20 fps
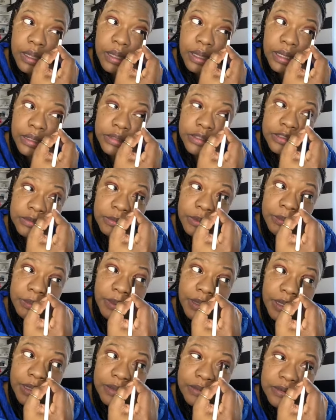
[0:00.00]
I just be
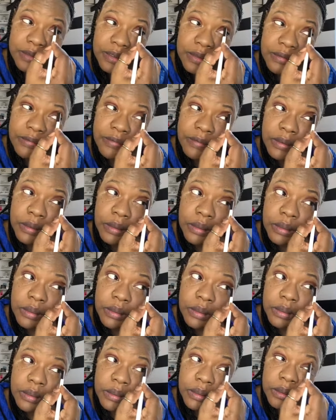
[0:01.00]
buying stuff, y'all.
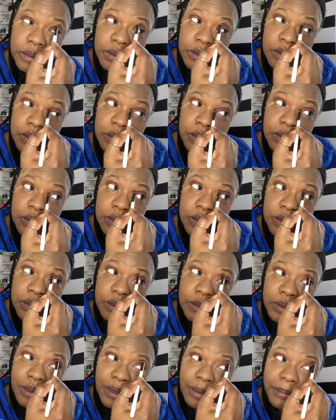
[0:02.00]

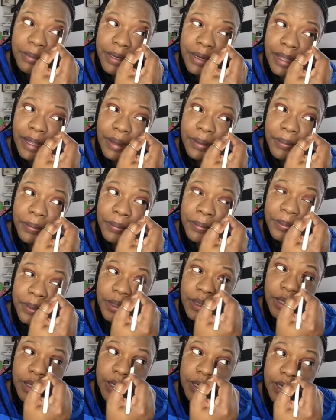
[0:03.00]
I'll be like,
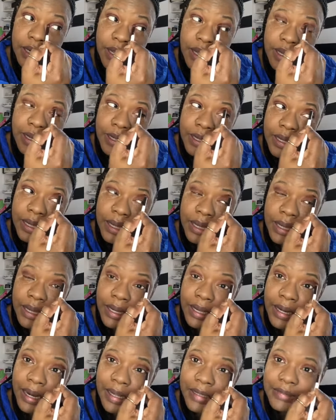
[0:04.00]
what can I get?
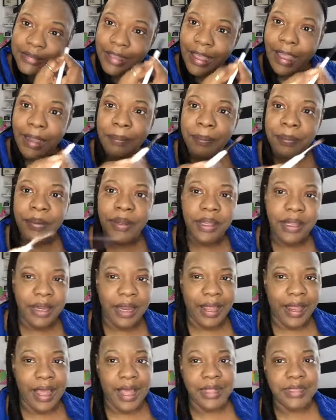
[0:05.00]
And I'll type it.
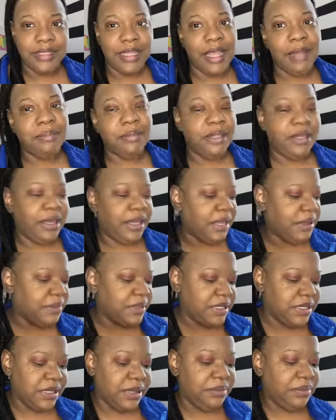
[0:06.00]
Like, I'll type the name of
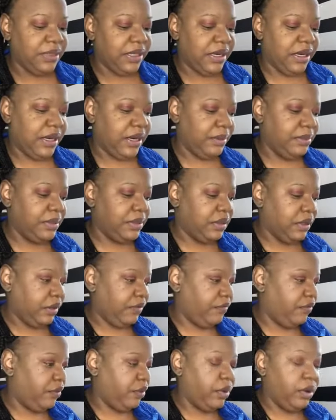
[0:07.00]
something that I'm looking
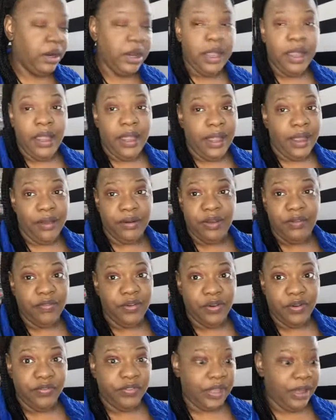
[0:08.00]
for. I don't even
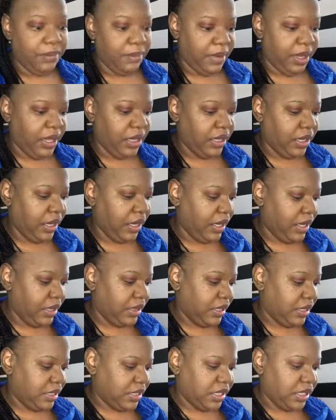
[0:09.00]
know if they make it. And
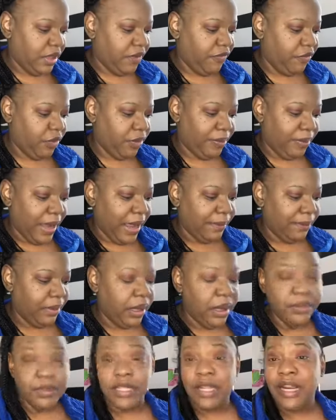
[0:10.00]
then stuff will pop
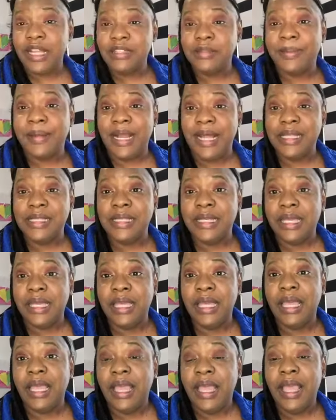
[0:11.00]
up. So that's what I
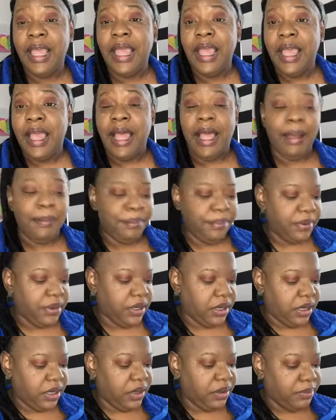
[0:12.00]
did. I
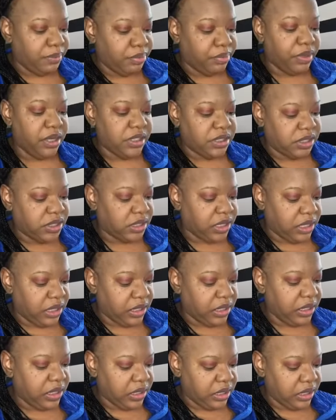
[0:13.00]
put in brush
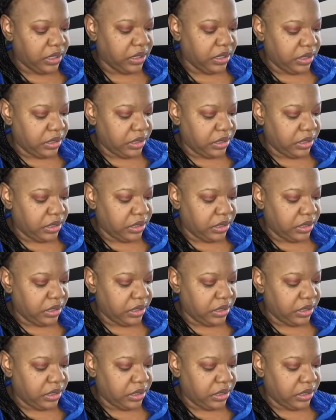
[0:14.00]
cleaner.